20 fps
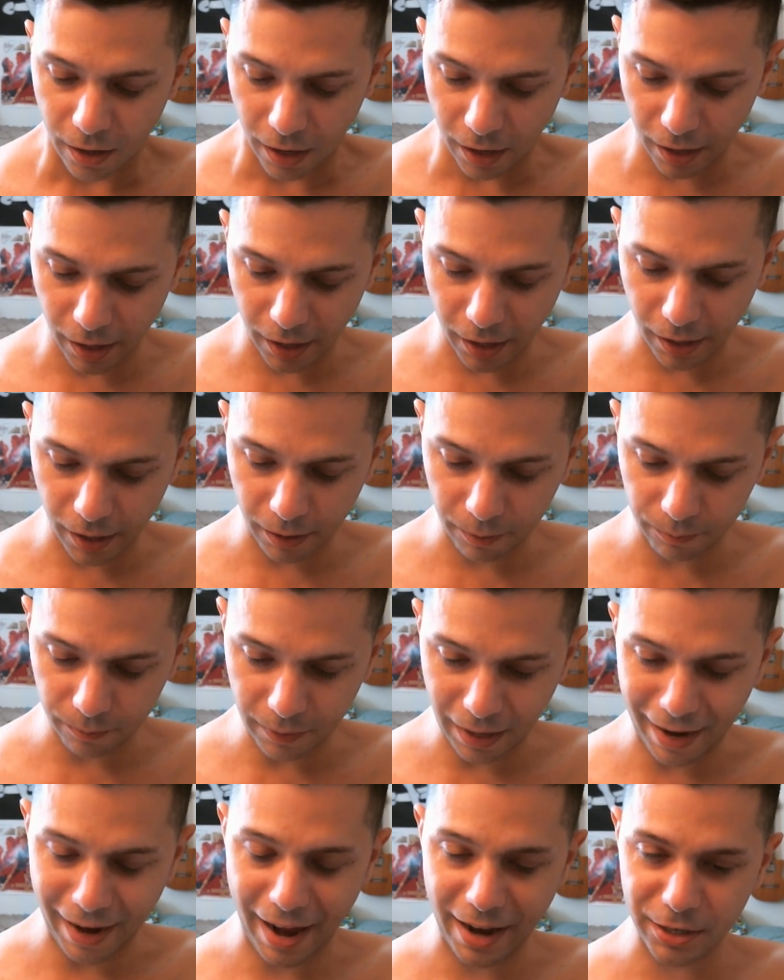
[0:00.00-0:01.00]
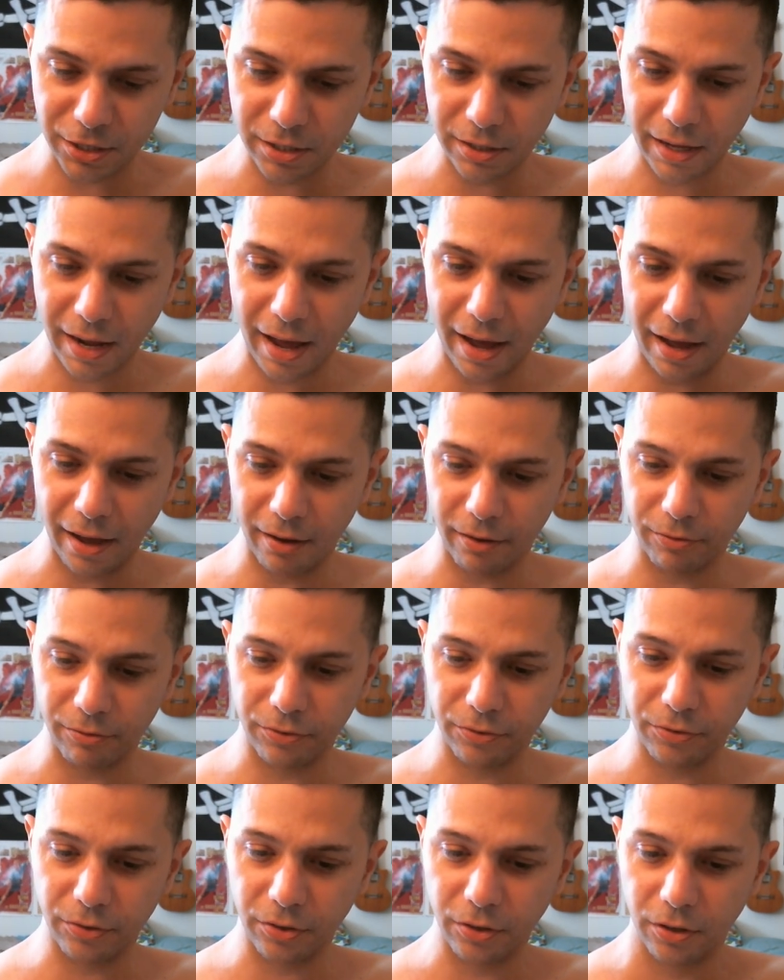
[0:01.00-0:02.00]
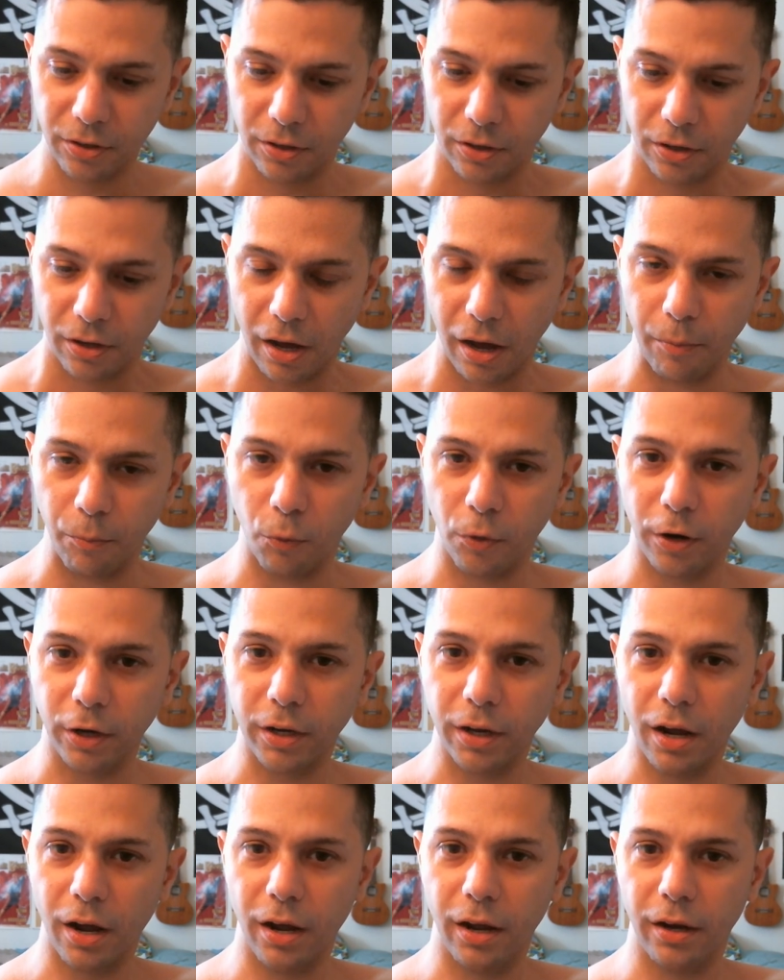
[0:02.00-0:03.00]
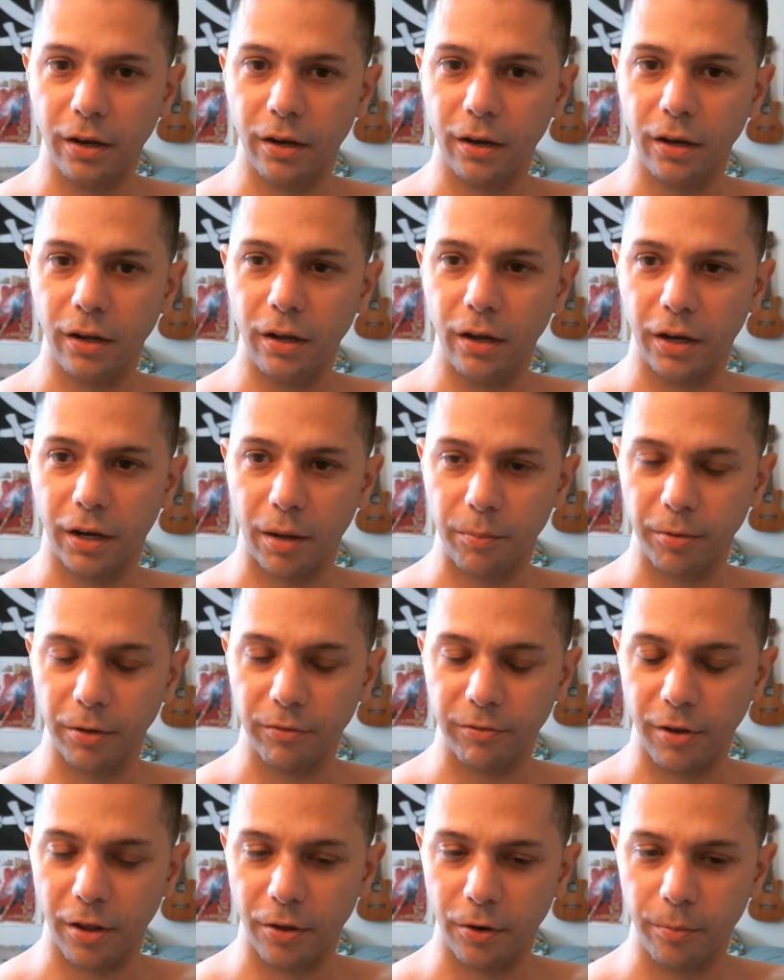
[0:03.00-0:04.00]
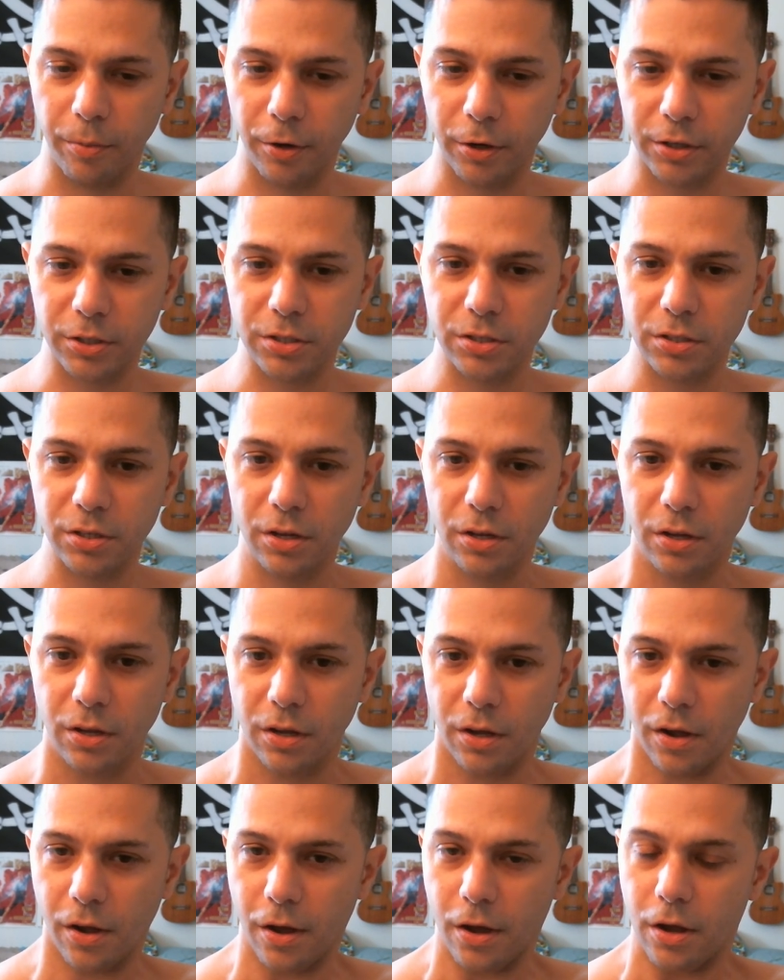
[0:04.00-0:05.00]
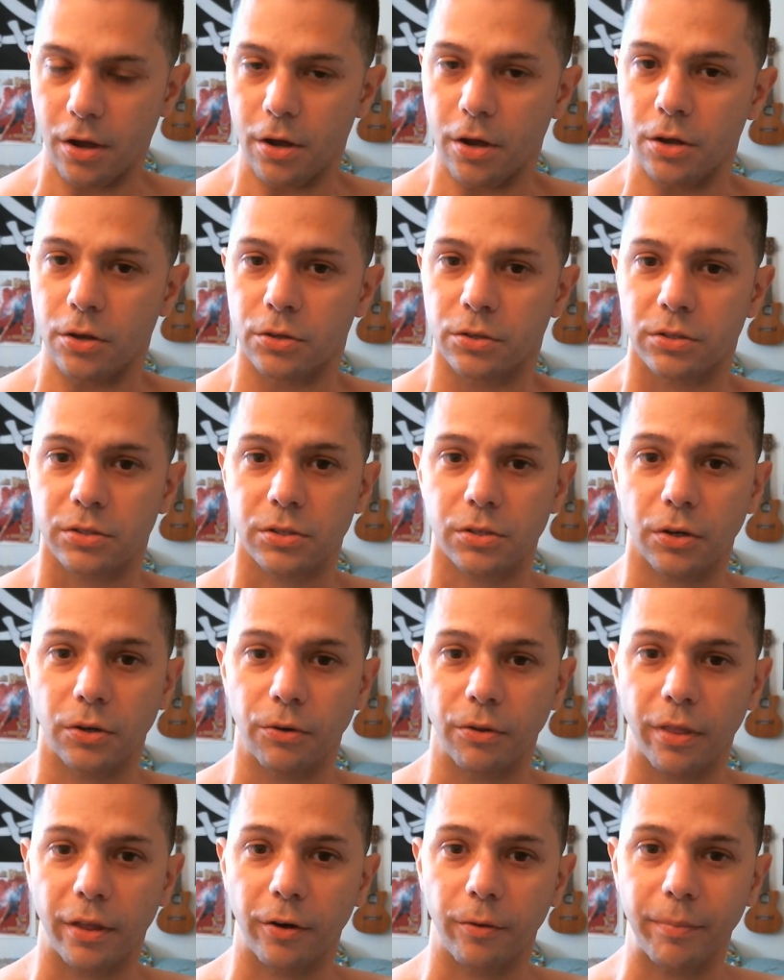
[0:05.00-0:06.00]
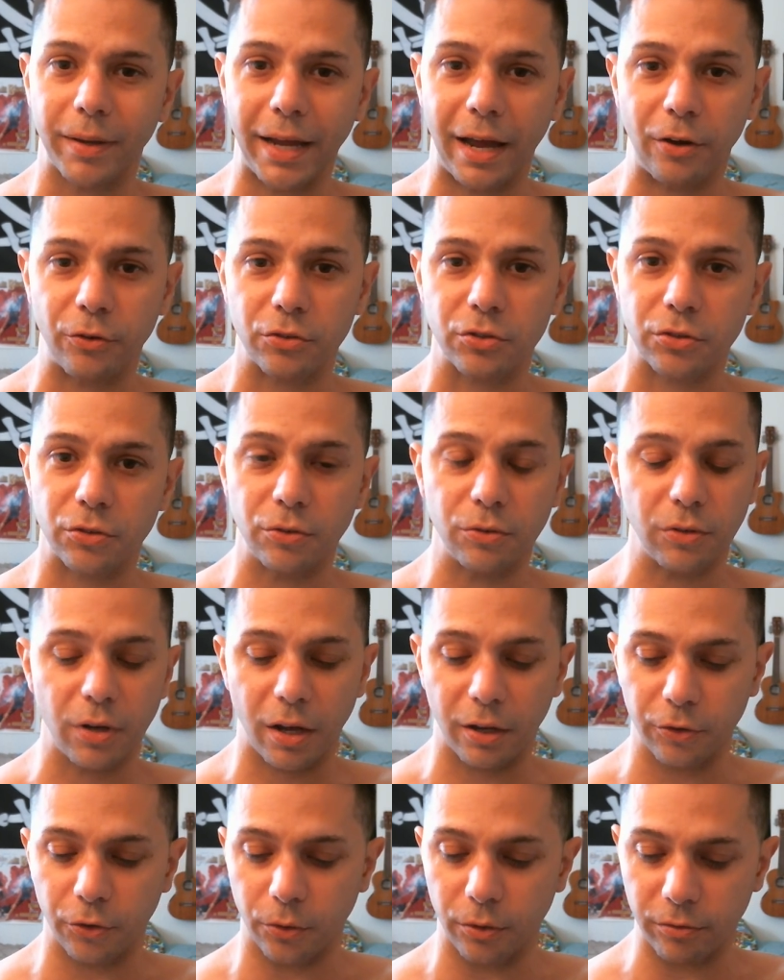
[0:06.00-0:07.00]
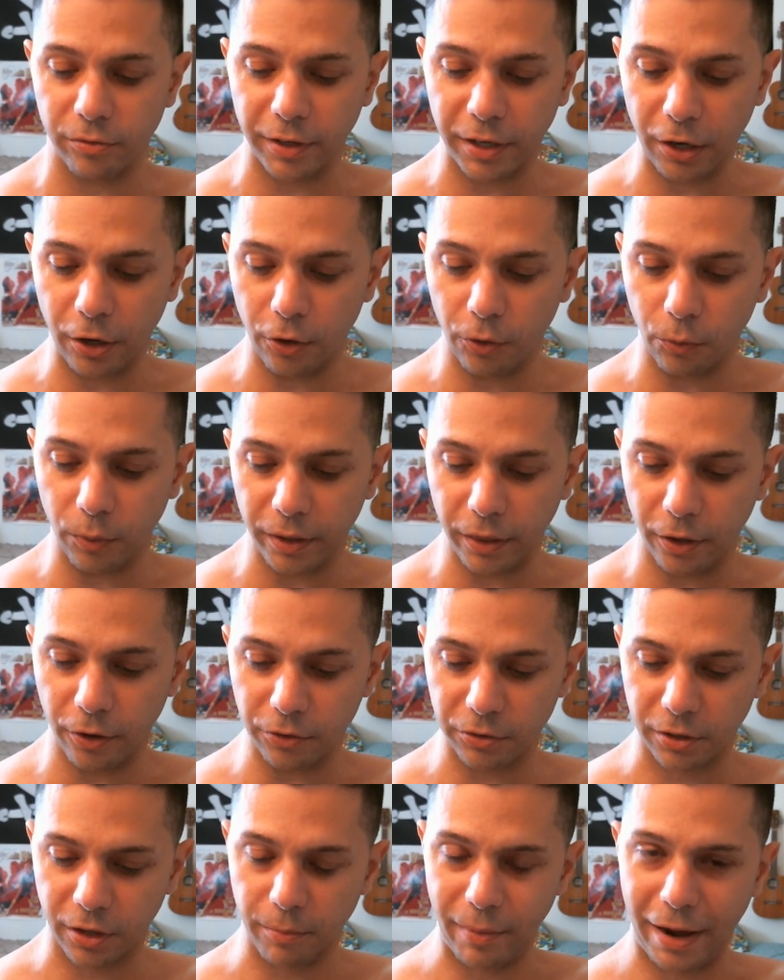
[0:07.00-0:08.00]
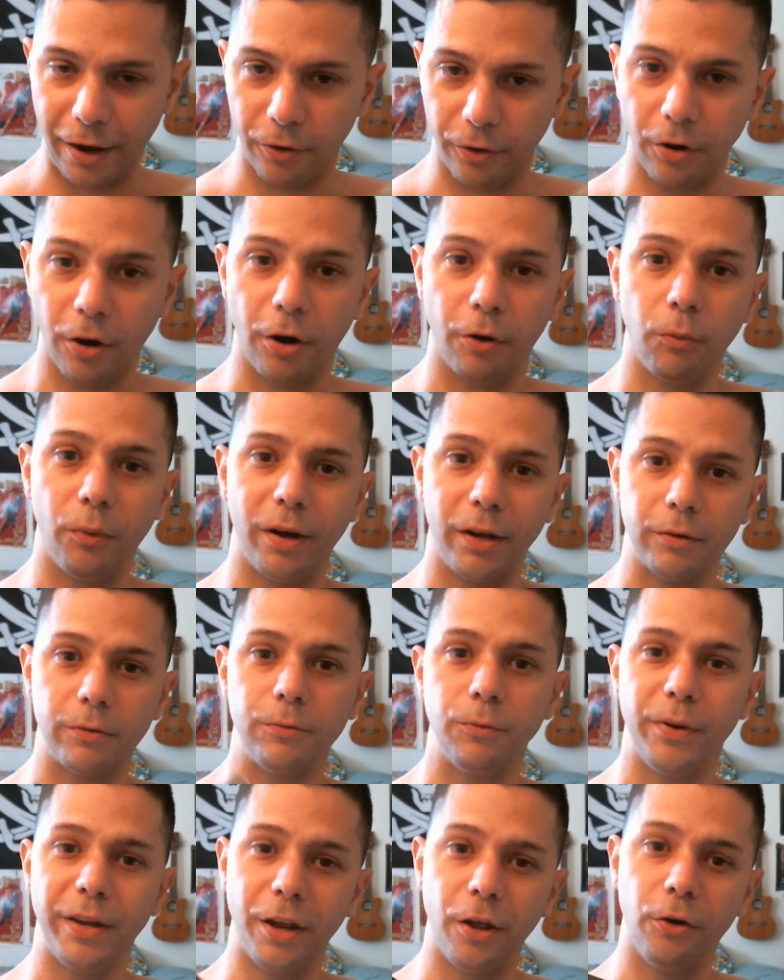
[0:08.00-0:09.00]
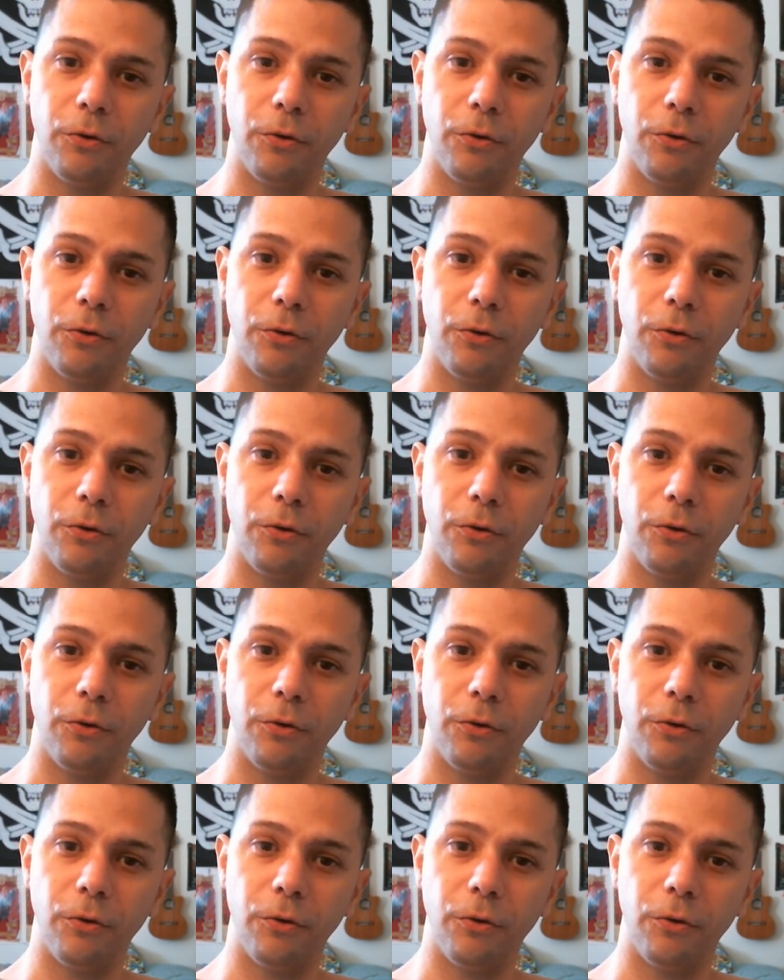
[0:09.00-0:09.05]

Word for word: Um, I actually have, I'm working on a couple of other books, so they'll be out soon. I'll do a video when those come out, or well, when the,